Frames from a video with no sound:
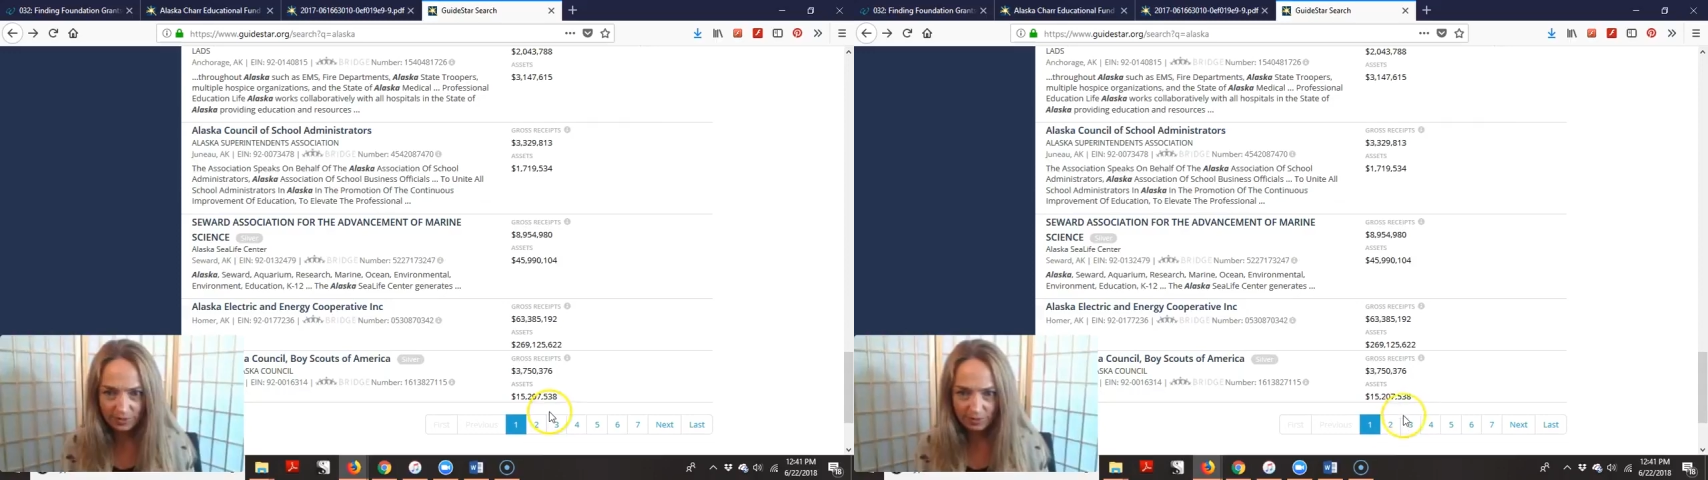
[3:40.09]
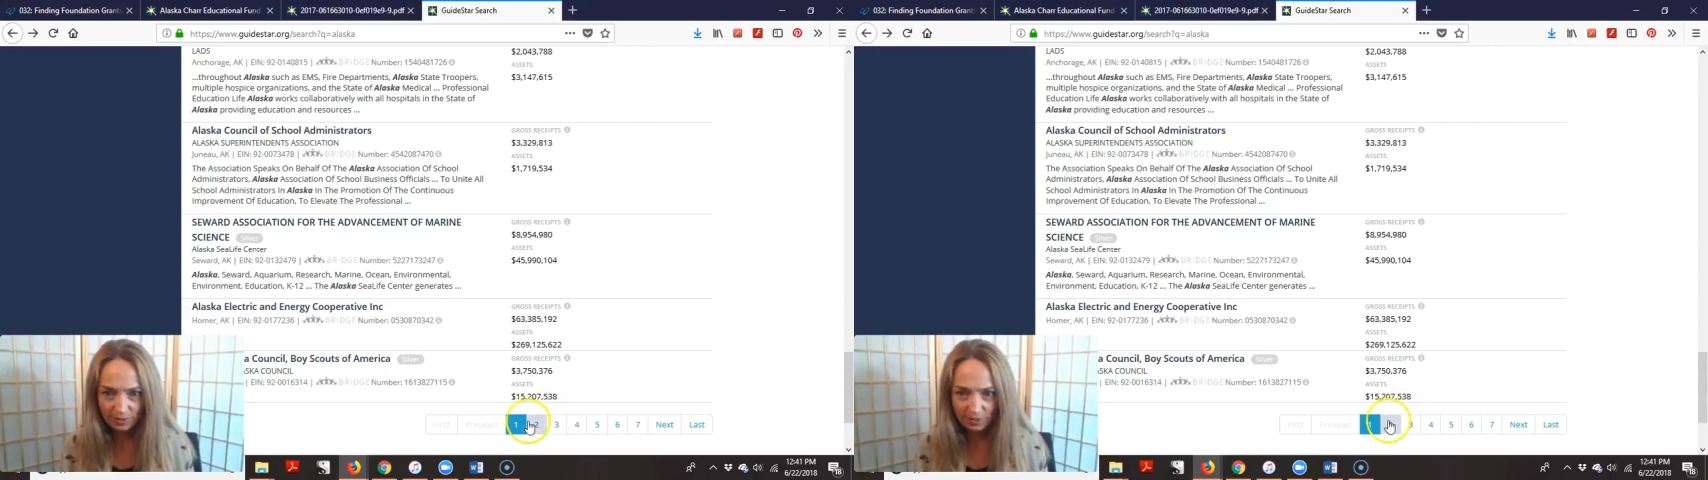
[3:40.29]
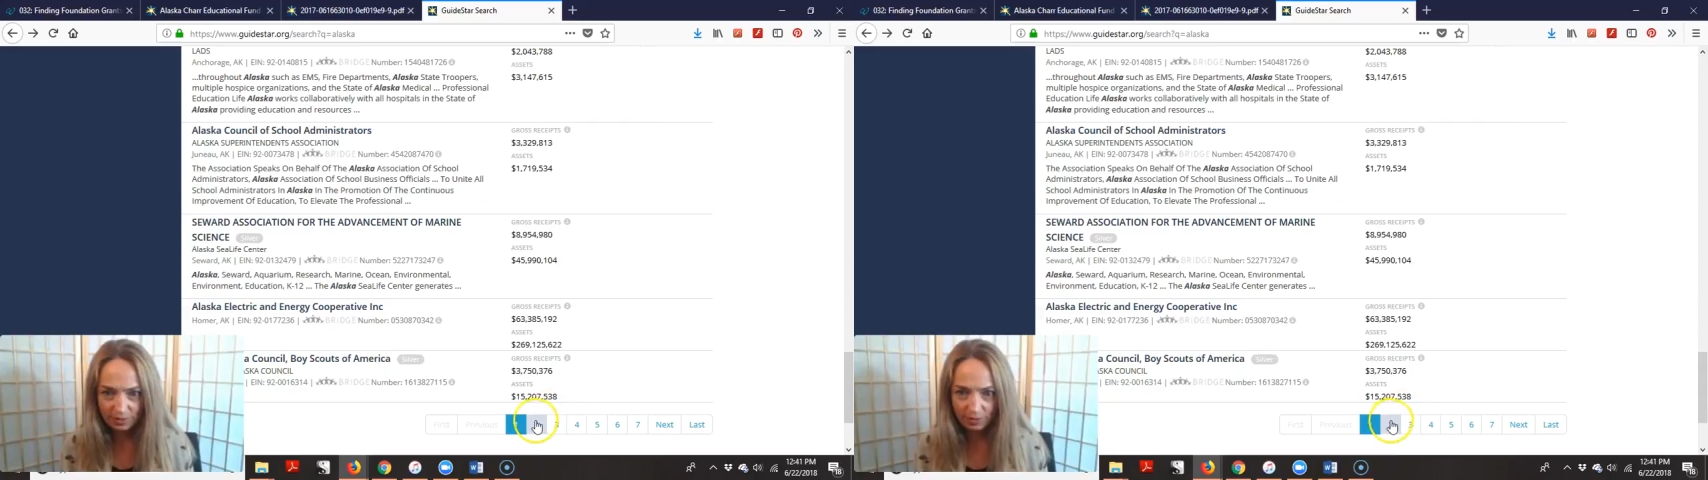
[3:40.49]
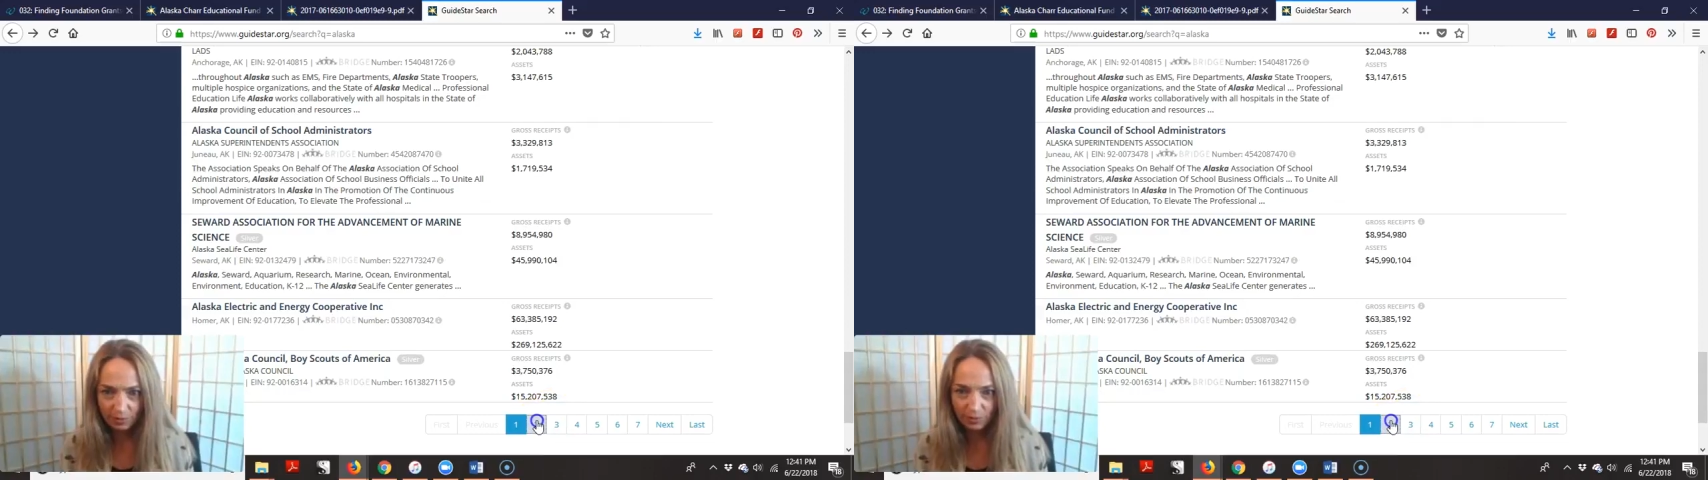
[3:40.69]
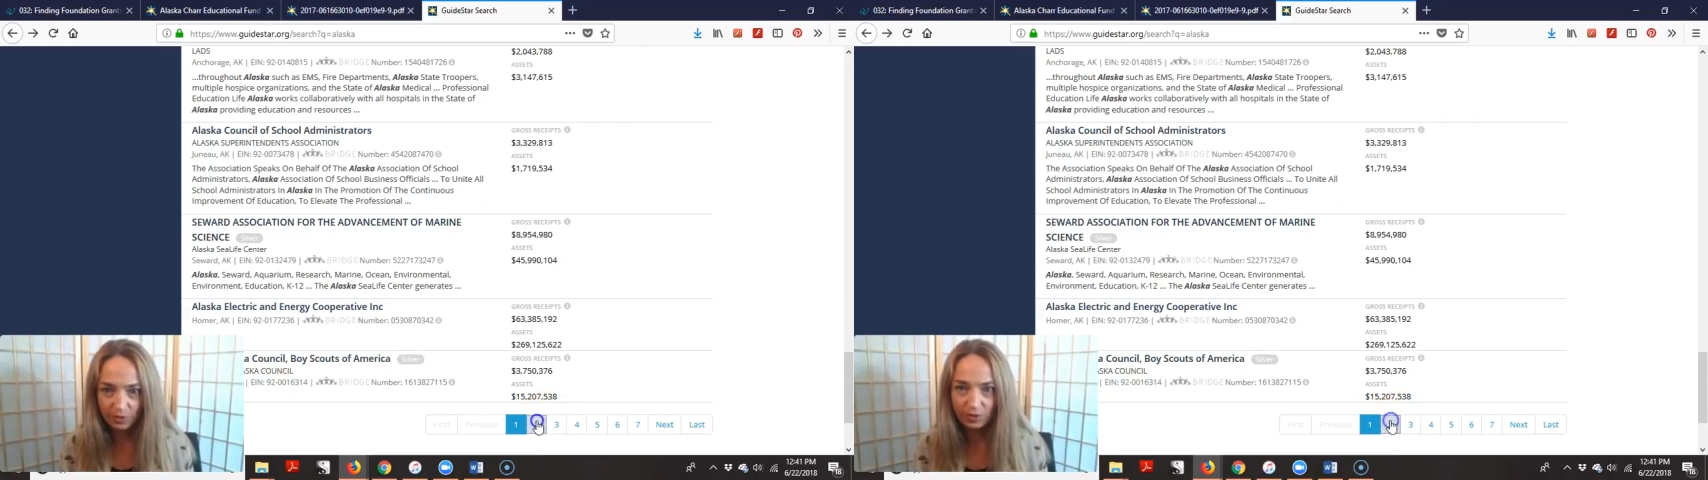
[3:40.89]
These are actually all
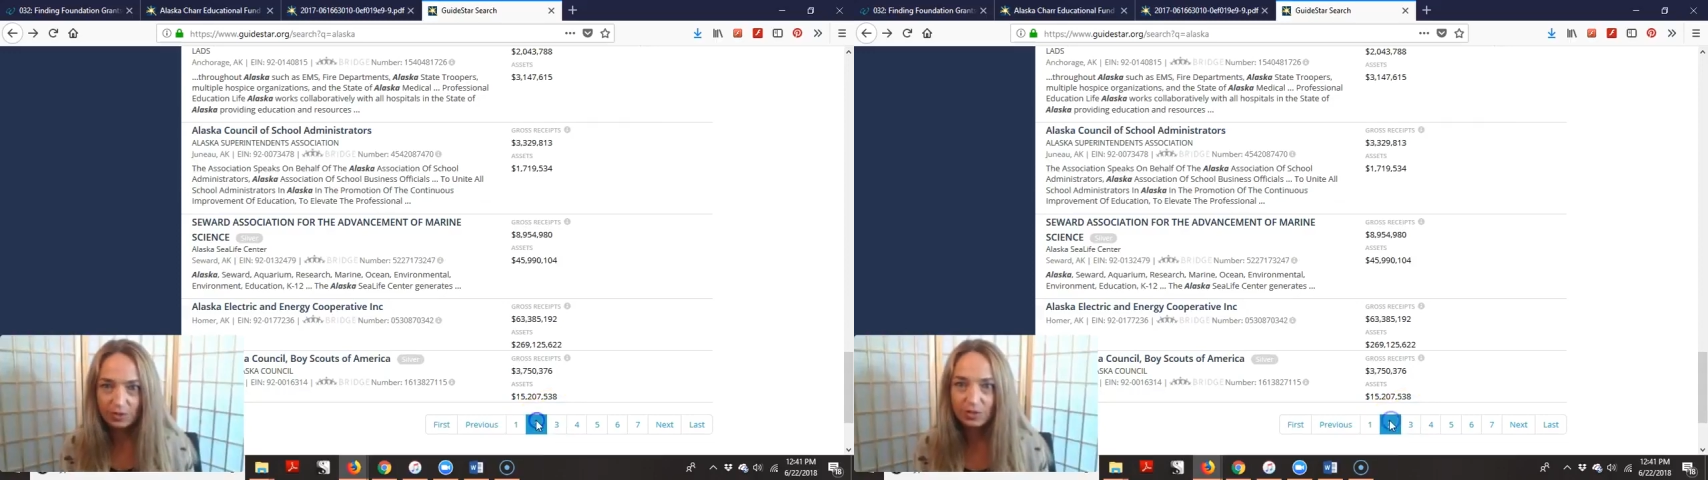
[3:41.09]
really good.